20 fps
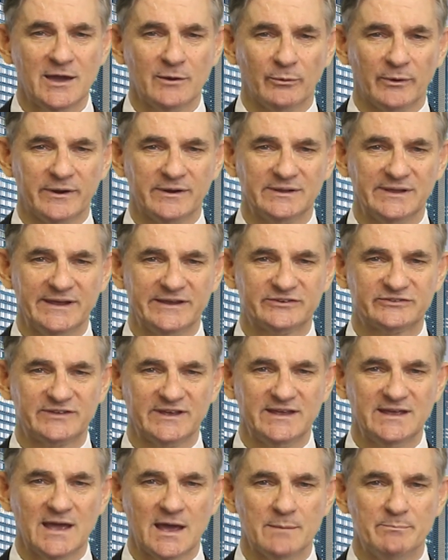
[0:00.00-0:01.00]
we release
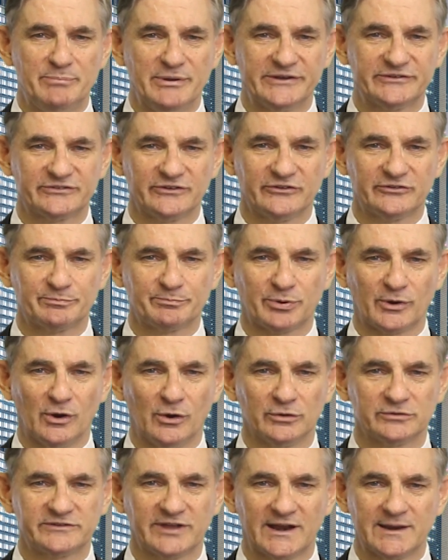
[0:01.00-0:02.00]
the Business
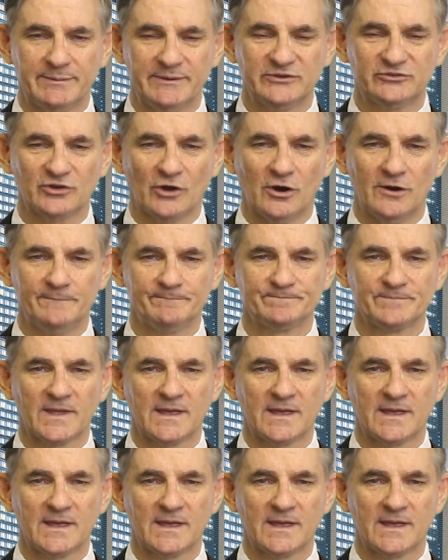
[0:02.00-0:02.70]
Pro Television Show,